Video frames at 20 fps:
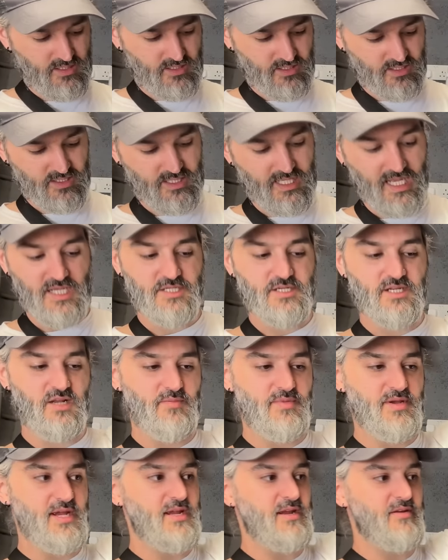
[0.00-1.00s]
So that's going to
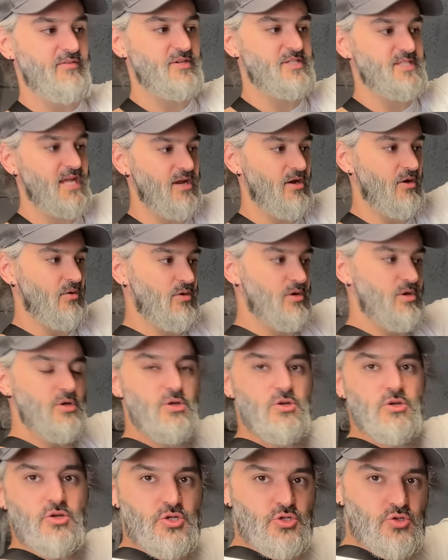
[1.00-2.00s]
be for sale
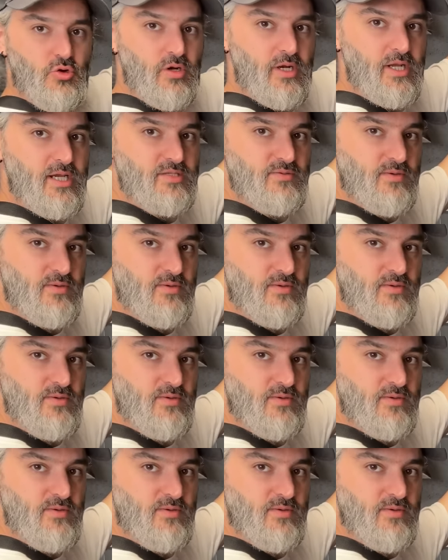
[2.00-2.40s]
shortly as